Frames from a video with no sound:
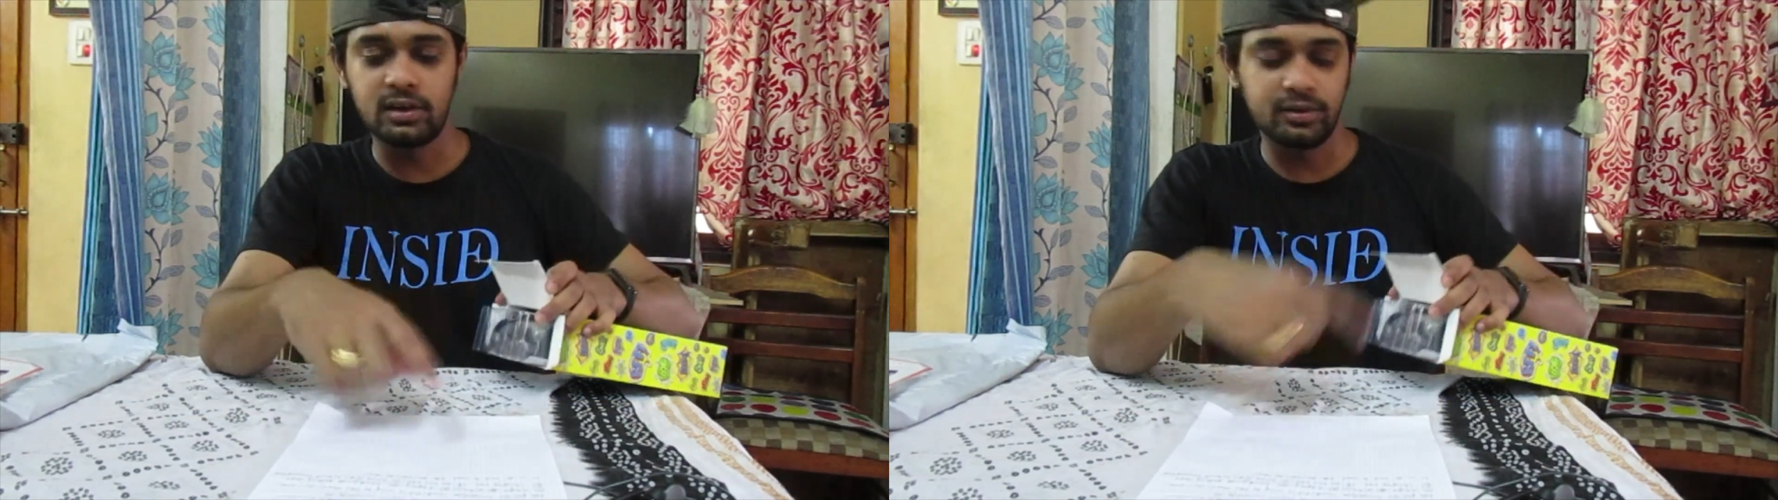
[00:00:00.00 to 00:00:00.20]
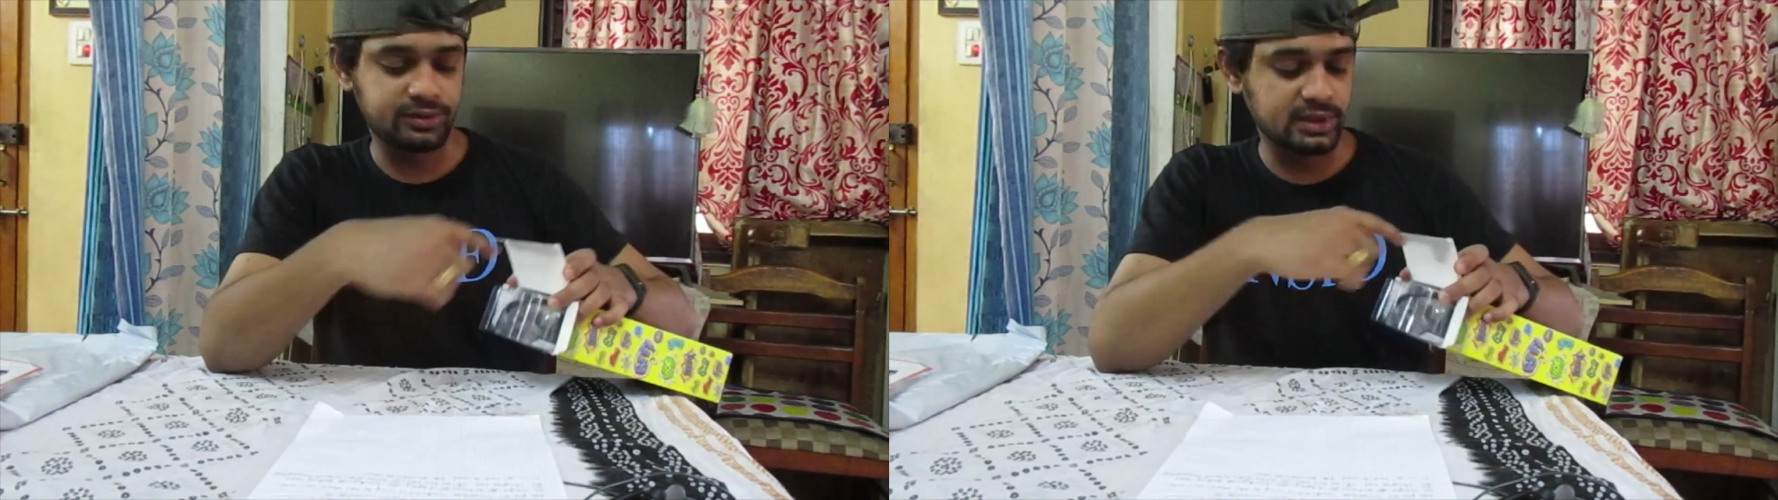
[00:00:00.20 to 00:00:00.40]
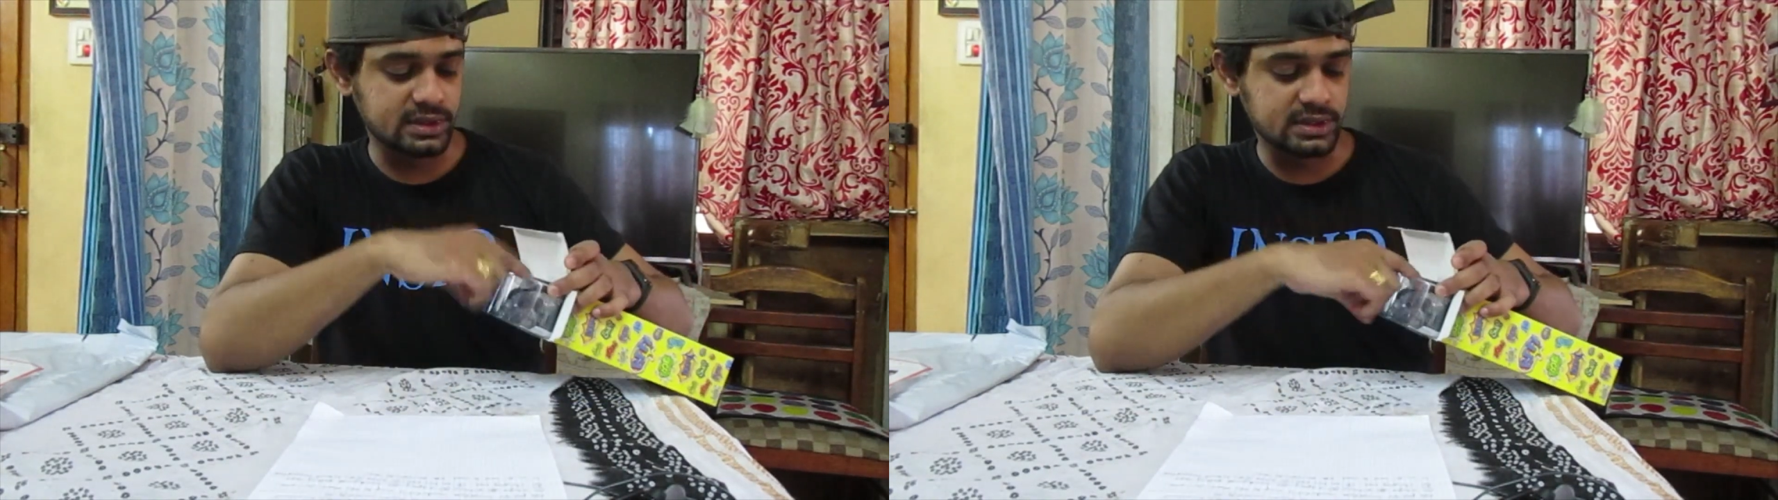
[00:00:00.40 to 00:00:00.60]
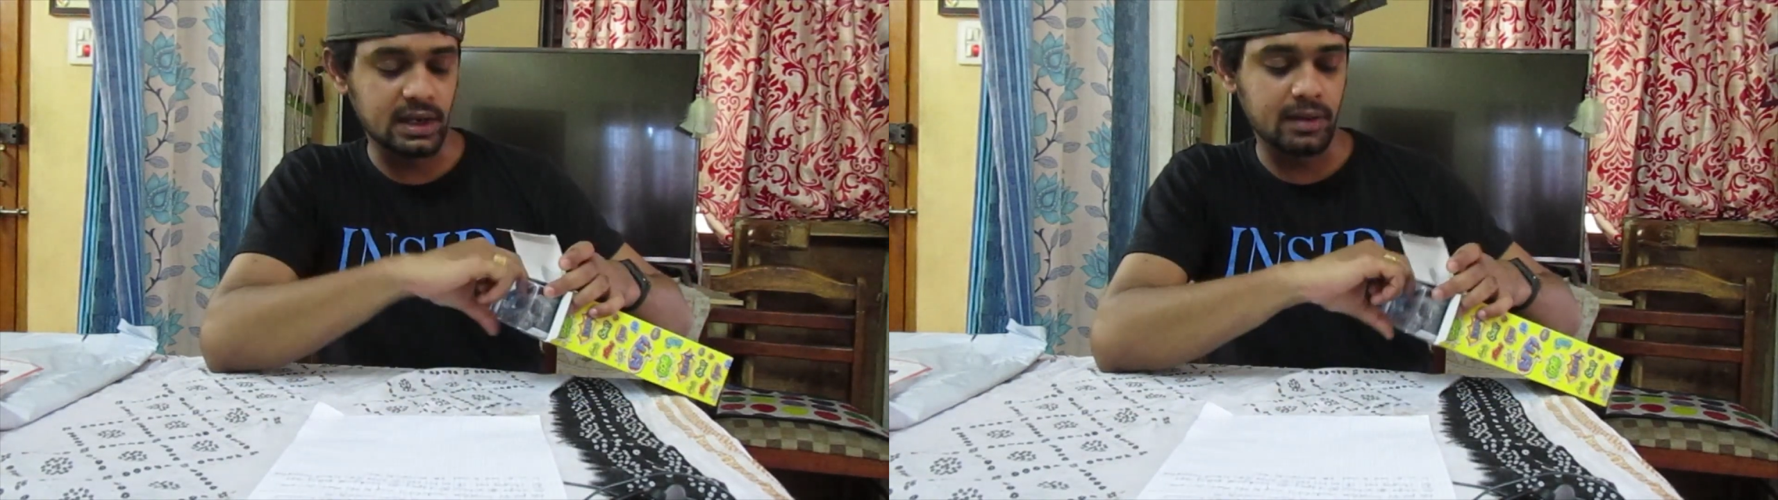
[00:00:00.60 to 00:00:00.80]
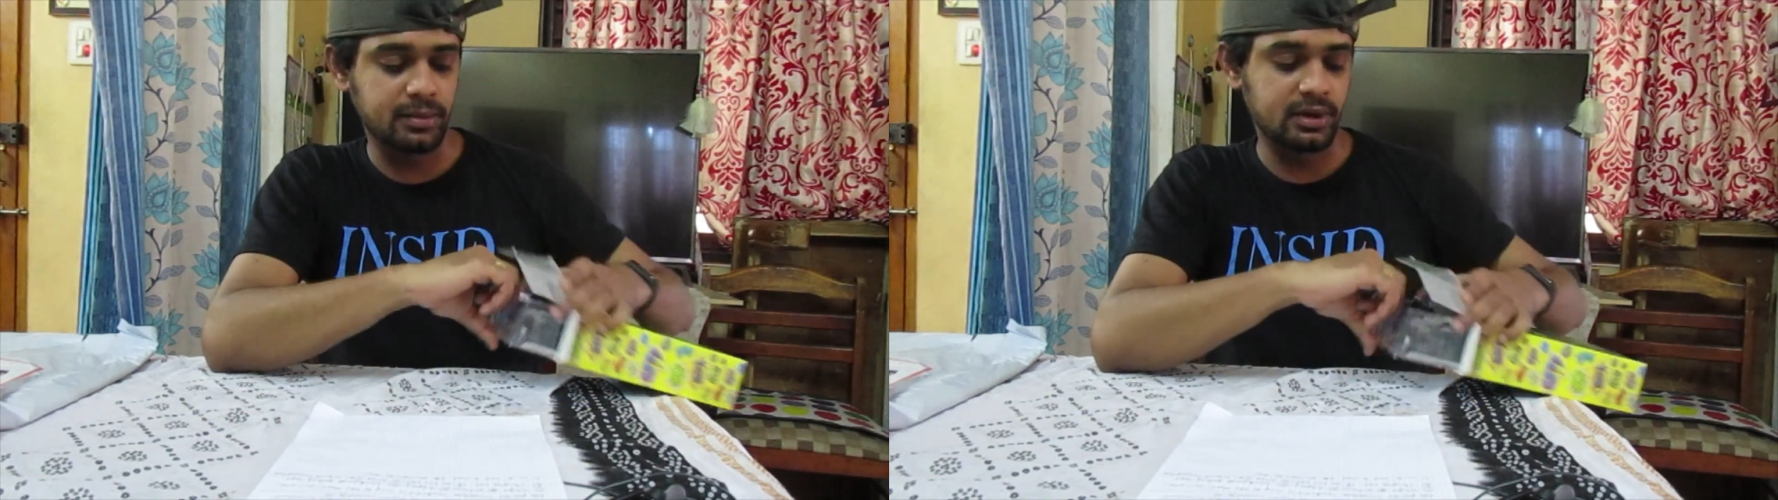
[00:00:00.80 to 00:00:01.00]
of this
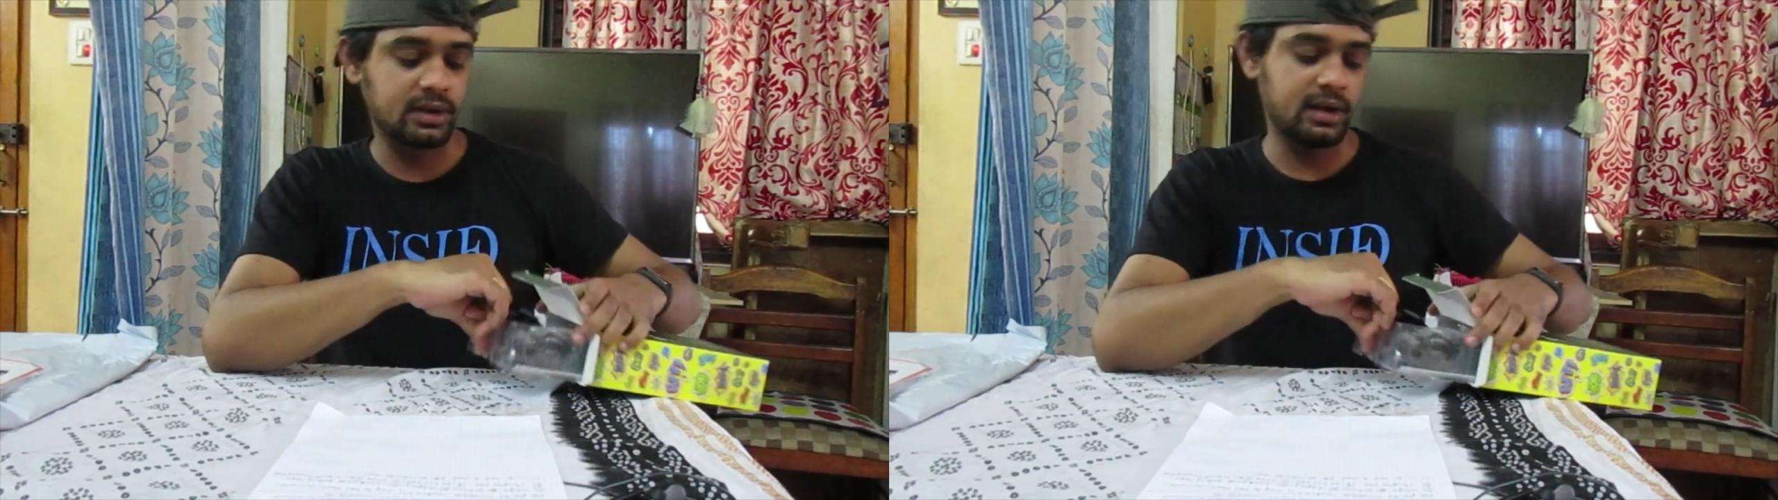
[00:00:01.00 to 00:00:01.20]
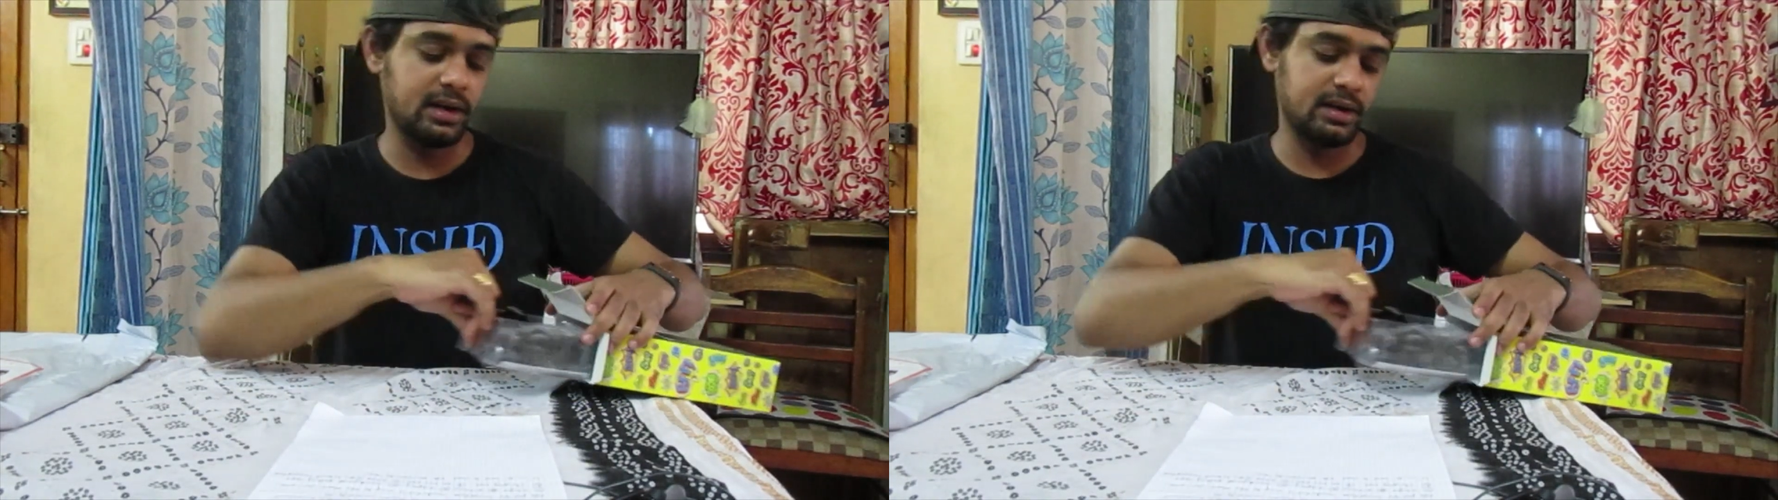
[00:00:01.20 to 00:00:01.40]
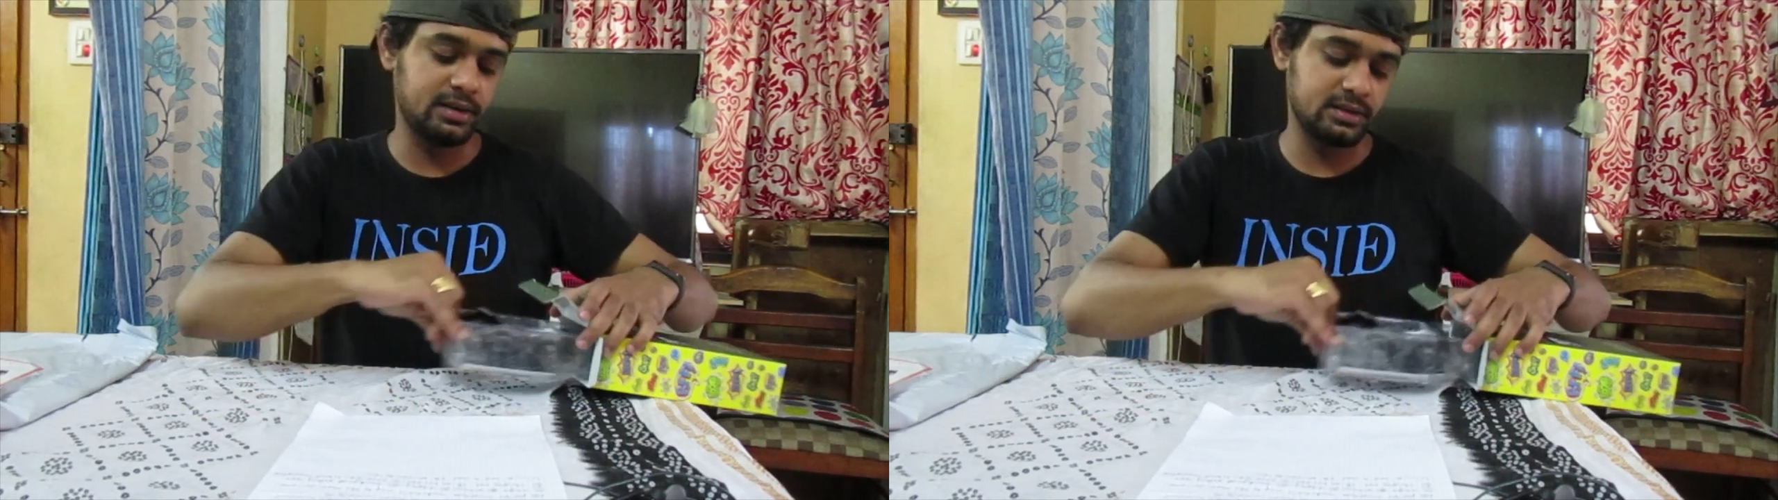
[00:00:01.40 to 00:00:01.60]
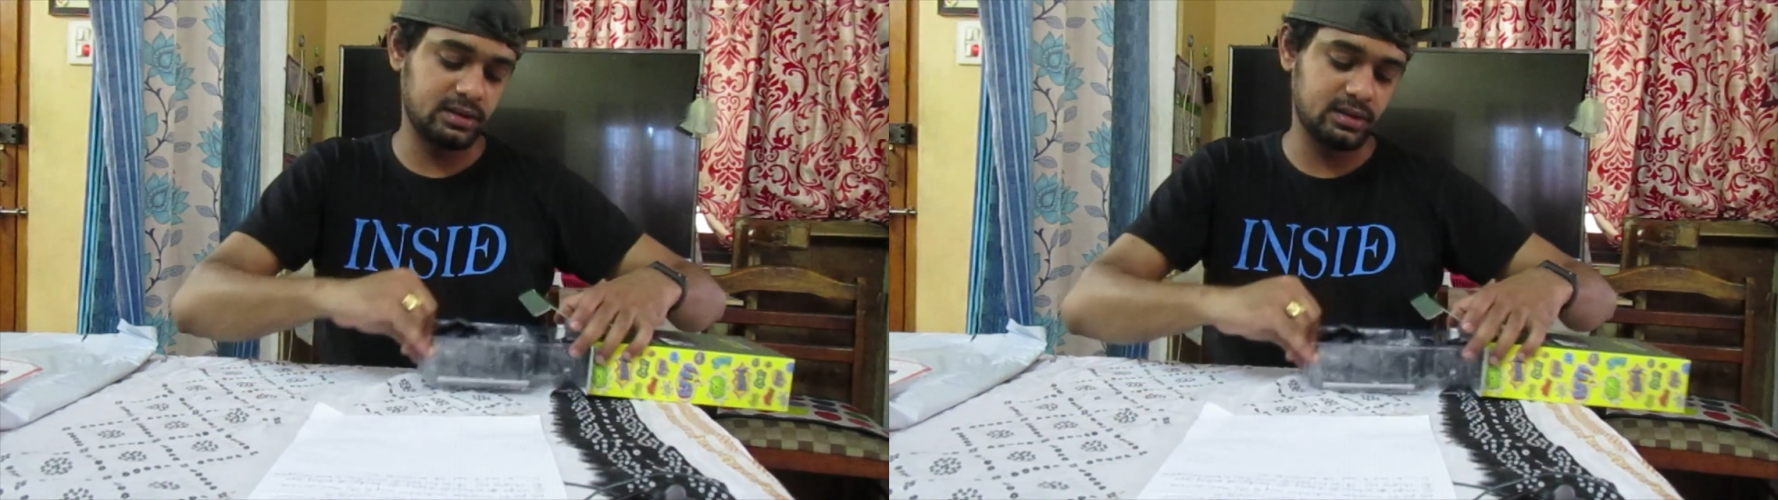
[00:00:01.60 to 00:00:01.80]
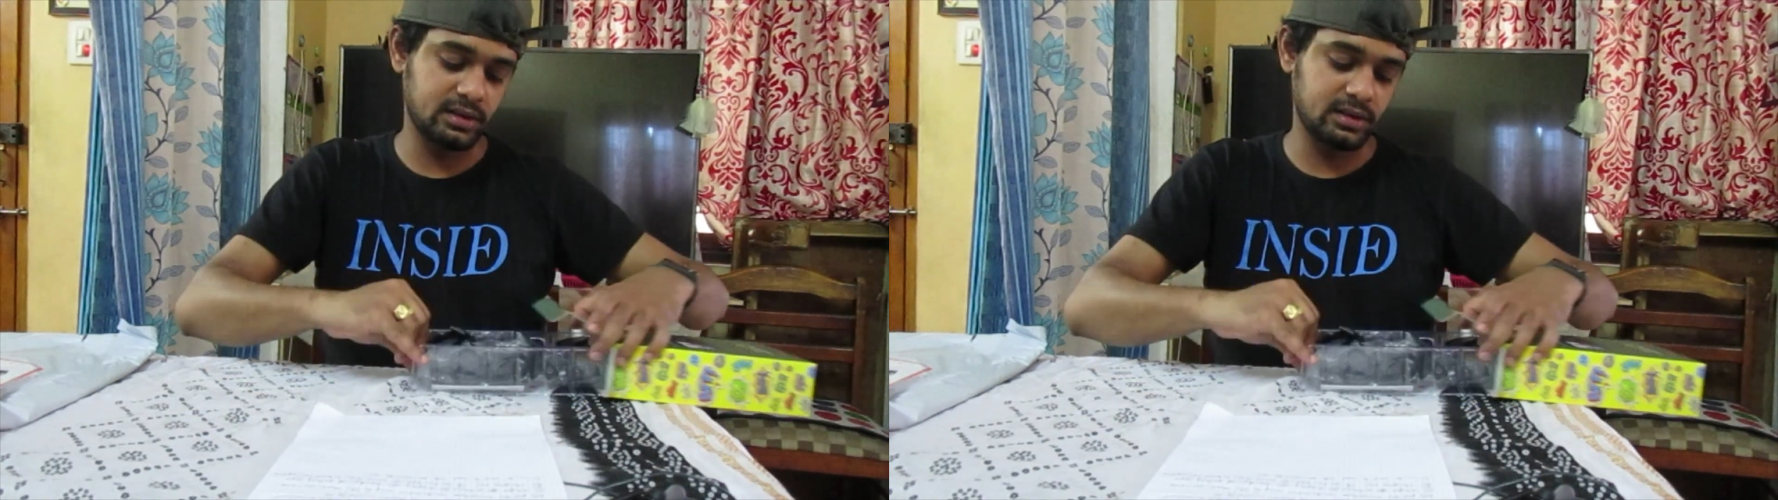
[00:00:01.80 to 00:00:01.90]
camera and